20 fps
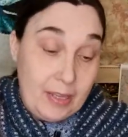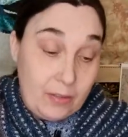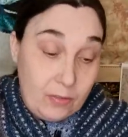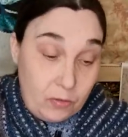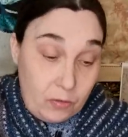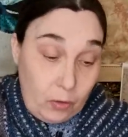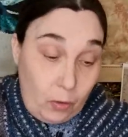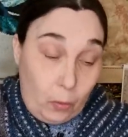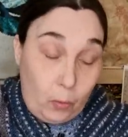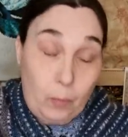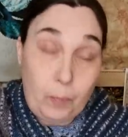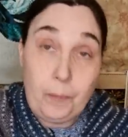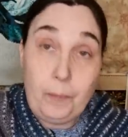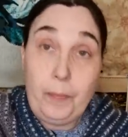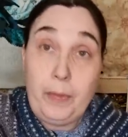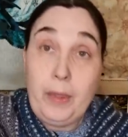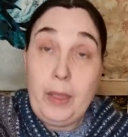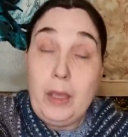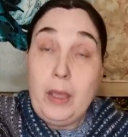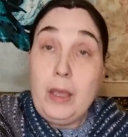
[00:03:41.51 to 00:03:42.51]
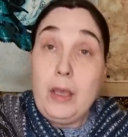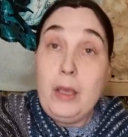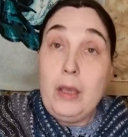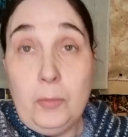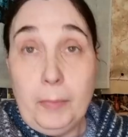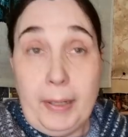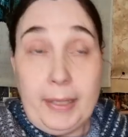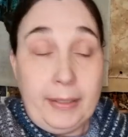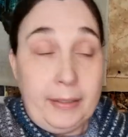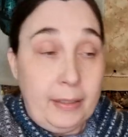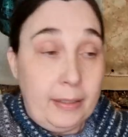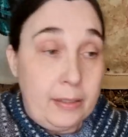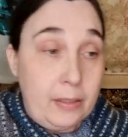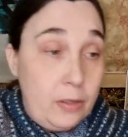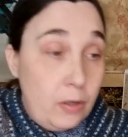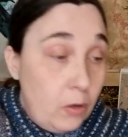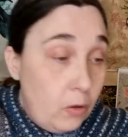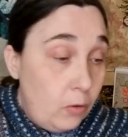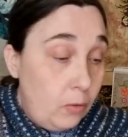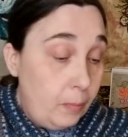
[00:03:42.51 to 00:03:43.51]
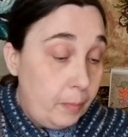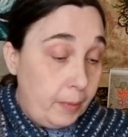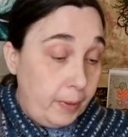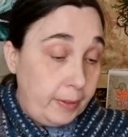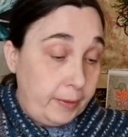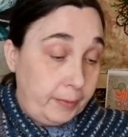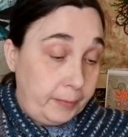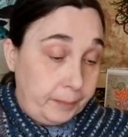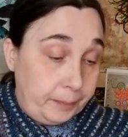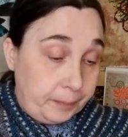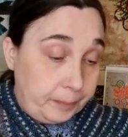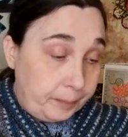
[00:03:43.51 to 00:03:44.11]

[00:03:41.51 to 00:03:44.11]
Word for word: So you might not know, but